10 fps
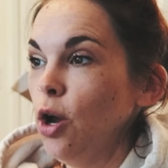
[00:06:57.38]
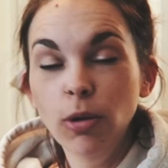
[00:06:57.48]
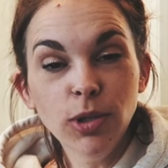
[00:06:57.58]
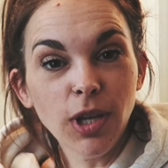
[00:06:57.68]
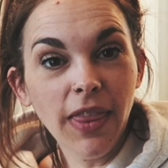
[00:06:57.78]

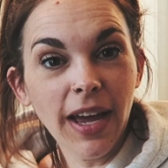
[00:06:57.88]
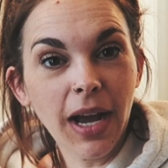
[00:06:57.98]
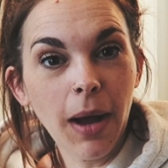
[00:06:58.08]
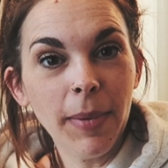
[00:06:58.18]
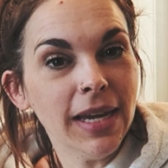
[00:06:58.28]
Who saw that
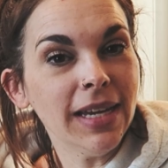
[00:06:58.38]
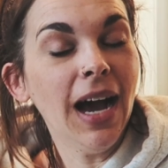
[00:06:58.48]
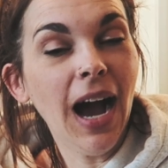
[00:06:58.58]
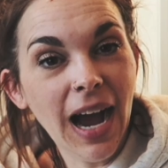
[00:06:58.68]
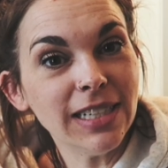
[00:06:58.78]
coming?
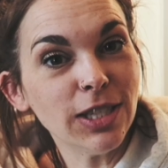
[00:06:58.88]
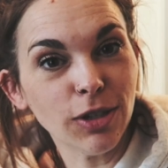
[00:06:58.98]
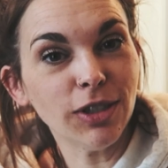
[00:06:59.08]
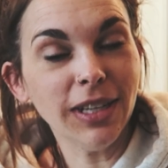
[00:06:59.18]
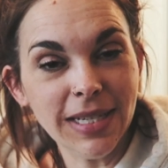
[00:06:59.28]
I
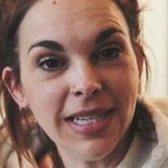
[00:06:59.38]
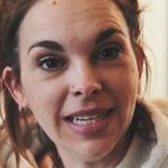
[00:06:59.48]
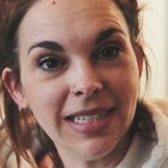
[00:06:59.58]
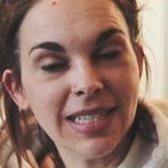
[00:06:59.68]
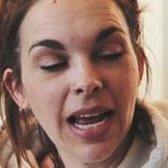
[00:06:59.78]
certainly
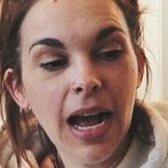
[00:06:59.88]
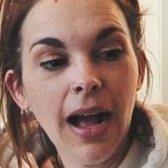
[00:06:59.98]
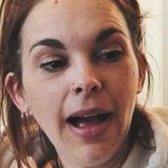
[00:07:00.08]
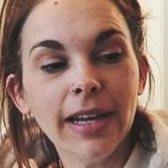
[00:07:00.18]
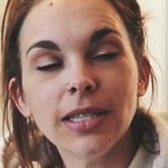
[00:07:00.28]
didn't.
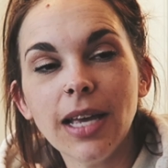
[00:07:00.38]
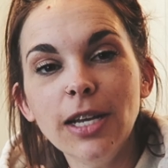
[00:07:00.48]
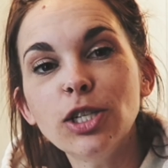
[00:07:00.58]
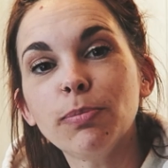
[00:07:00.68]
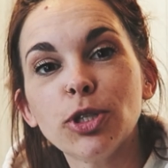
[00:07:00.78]
I
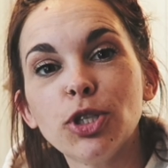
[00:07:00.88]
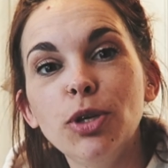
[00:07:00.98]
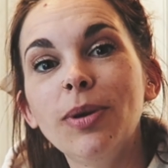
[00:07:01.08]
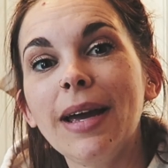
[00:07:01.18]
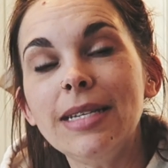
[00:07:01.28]
decided to
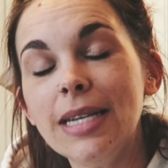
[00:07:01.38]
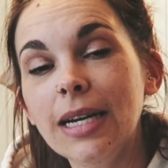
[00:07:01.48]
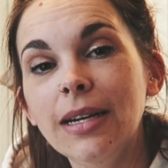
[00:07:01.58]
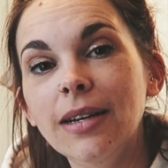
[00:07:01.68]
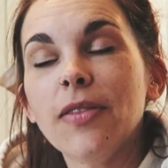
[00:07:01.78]
pursue an
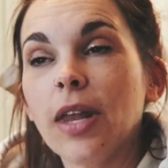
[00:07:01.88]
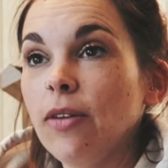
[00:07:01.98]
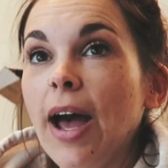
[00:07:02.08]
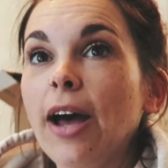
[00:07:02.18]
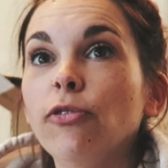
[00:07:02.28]
idea that
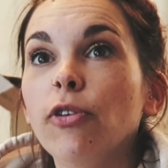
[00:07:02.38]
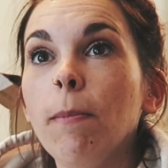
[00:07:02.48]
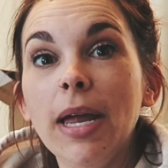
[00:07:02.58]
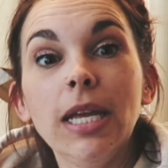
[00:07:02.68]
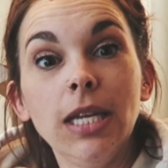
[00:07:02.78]
I've had for
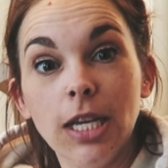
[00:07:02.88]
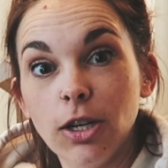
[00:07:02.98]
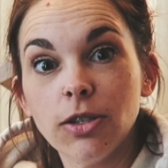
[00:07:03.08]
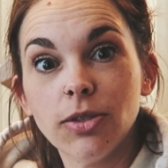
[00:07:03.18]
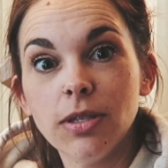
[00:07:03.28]
many
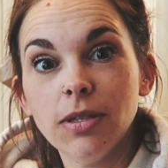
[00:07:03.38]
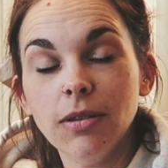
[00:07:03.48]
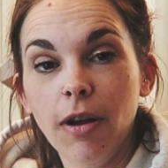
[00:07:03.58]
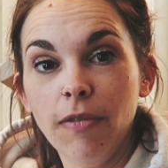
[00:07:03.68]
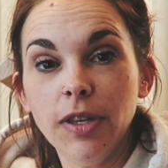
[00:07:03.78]
years
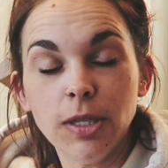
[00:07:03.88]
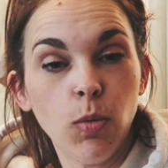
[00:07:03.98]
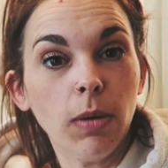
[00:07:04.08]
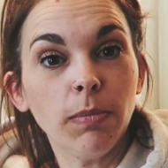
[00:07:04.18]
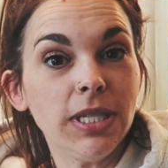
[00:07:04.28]
of this
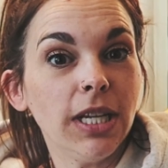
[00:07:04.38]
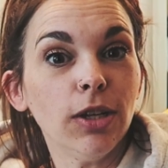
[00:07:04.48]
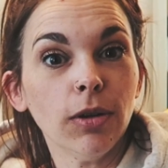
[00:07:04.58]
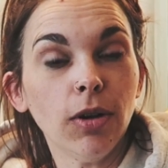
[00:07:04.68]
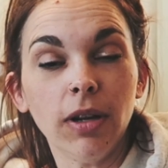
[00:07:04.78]
one
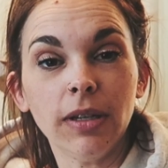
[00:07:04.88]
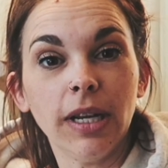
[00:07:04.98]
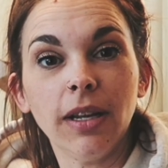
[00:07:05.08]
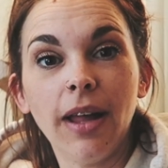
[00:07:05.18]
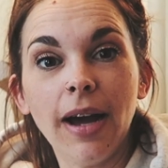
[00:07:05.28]
particular
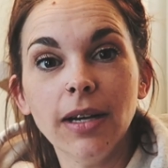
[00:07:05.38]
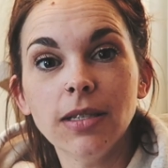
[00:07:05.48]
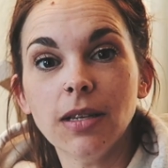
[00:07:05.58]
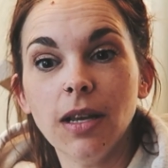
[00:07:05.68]
online class.